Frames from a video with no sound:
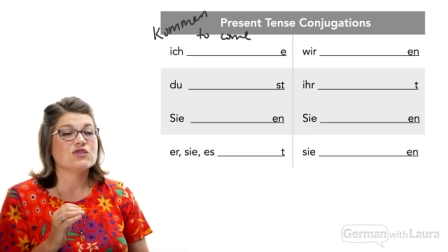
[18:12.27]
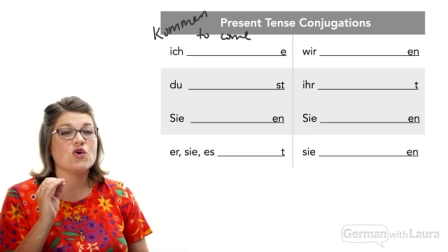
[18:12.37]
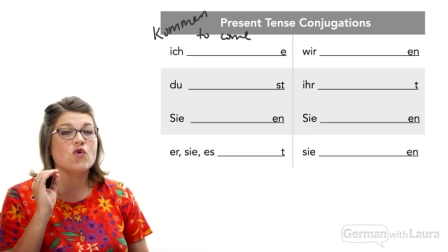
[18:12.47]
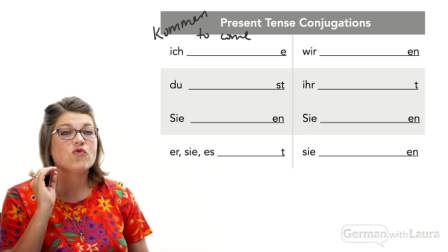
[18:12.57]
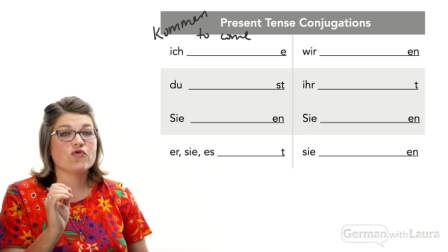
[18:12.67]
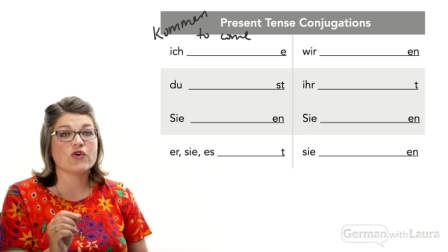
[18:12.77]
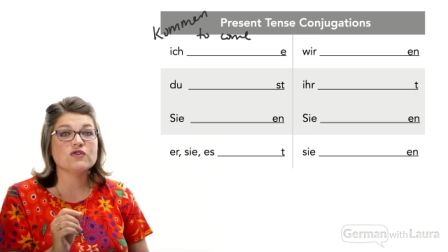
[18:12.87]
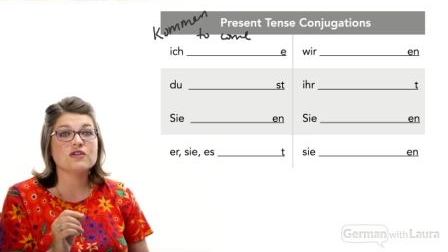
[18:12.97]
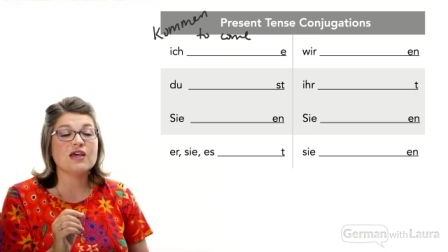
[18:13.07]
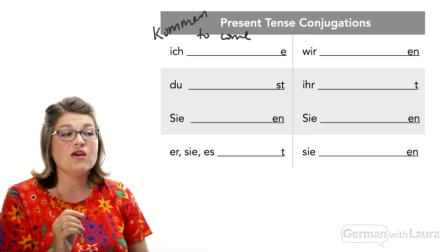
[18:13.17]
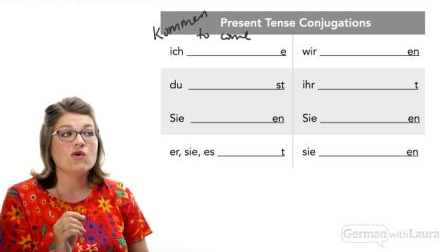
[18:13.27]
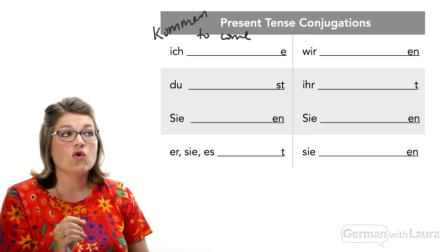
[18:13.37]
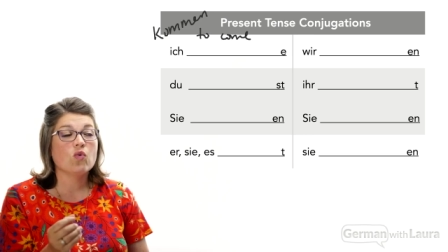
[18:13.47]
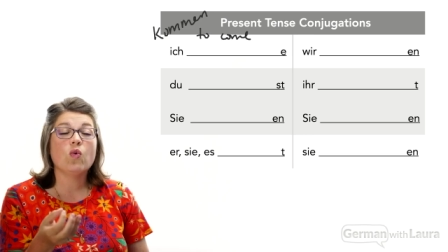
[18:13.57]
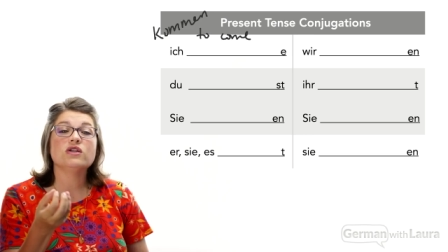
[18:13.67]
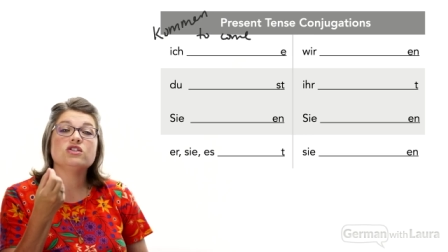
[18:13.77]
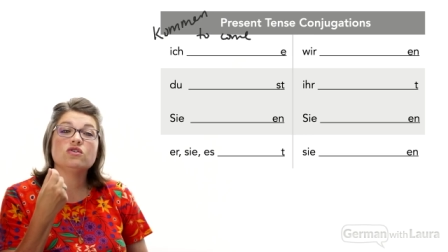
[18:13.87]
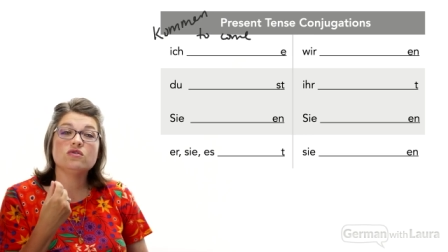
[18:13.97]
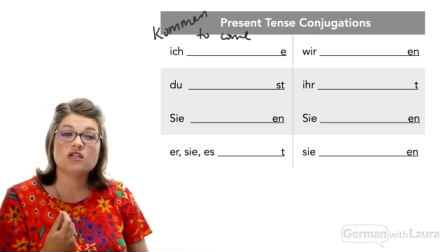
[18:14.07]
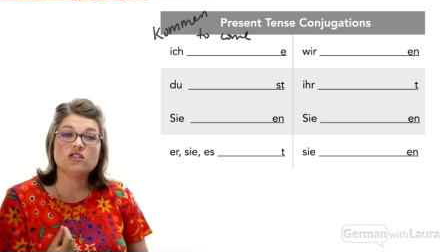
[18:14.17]
So firstly, what
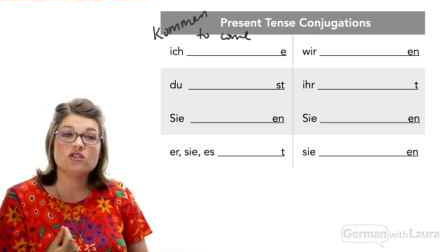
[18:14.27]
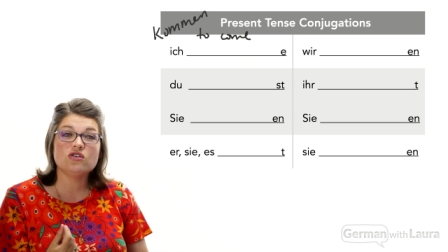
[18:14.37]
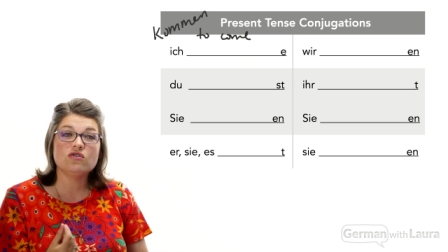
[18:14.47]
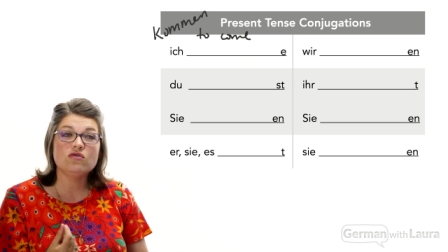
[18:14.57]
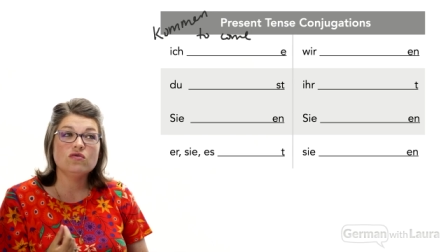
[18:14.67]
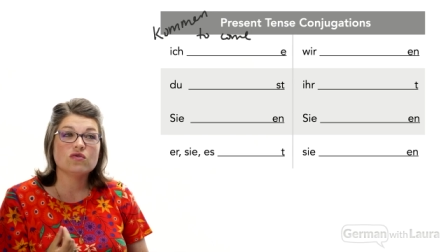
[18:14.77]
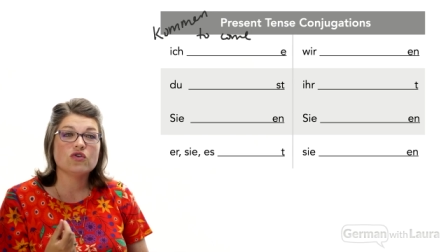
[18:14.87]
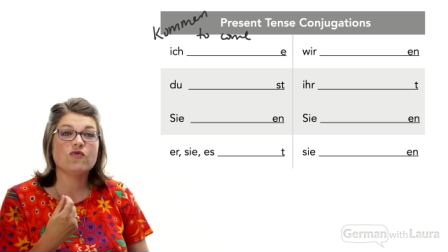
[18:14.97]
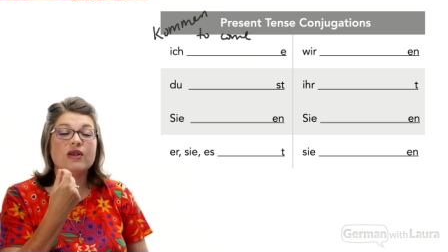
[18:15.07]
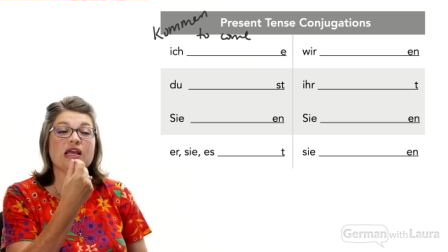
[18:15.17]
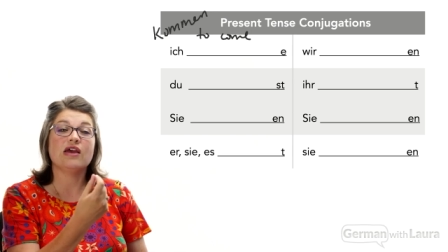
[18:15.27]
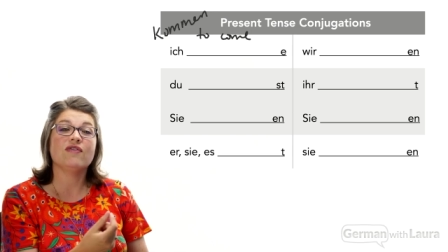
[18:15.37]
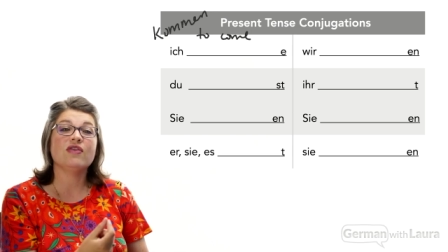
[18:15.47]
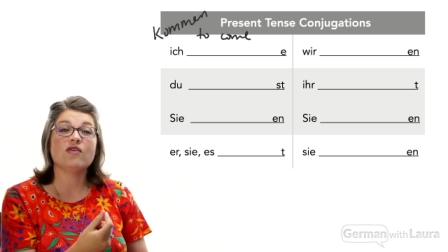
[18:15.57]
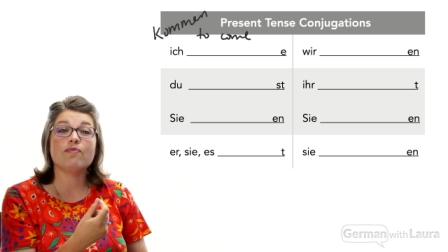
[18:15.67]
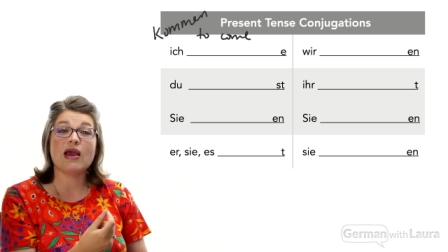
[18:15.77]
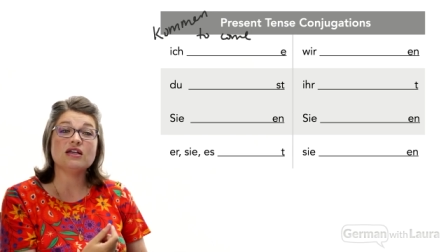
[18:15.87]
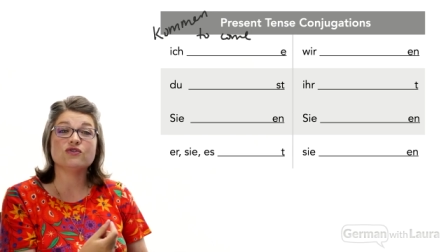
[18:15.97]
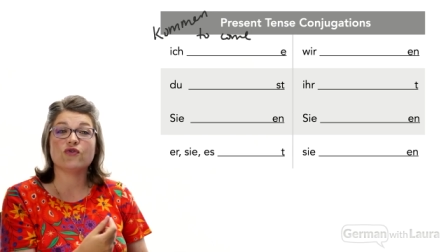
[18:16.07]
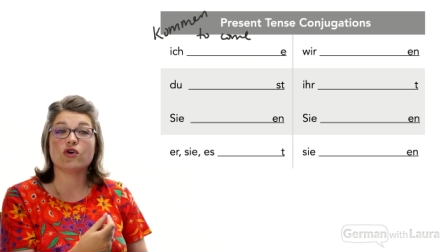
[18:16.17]
do you need to do? You've been given the
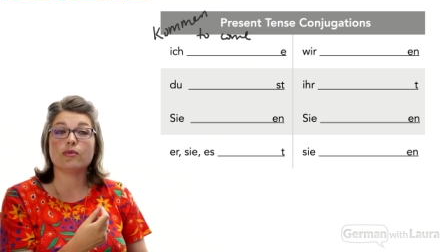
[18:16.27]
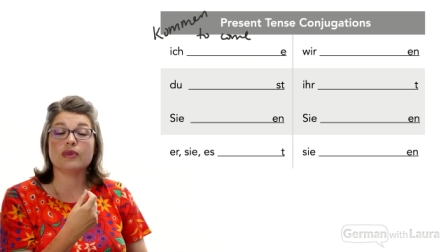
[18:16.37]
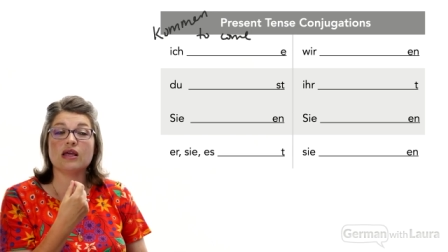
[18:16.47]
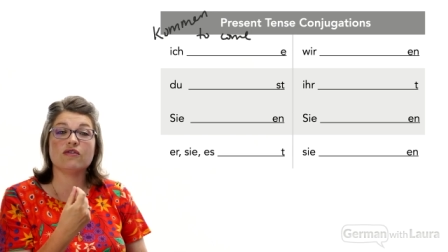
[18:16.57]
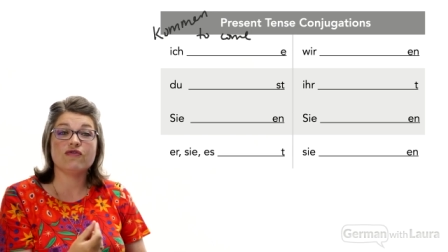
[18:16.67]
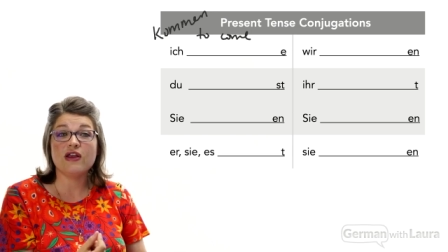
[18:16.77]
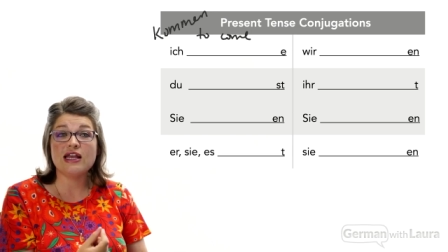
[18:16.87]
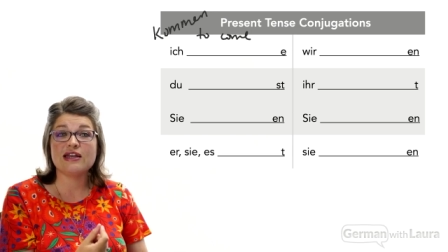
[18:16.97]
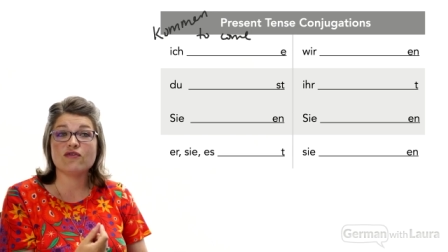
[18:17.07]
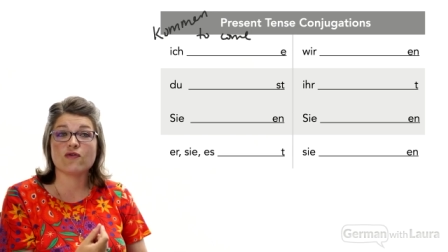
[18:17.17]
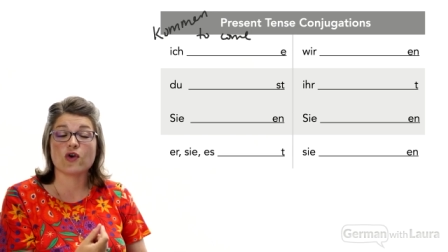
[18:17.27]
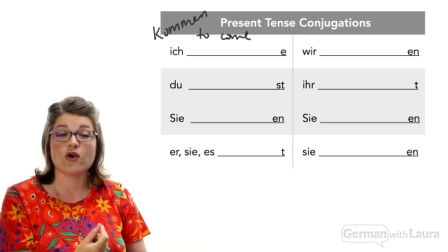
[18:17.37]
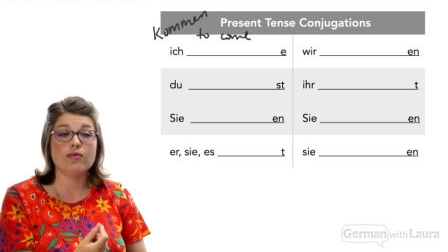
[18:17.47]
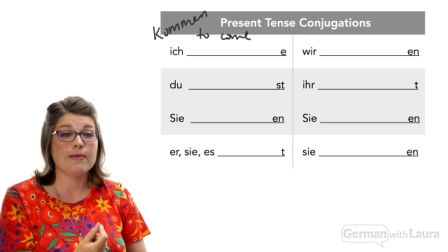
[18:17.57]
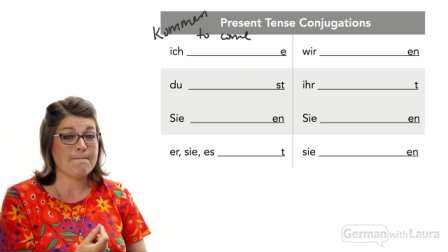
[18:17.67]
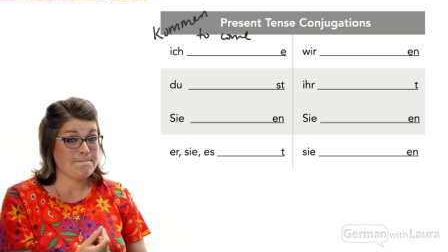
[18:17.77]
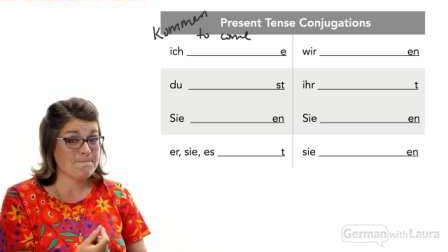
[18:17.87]
base verb, the infinitive verb.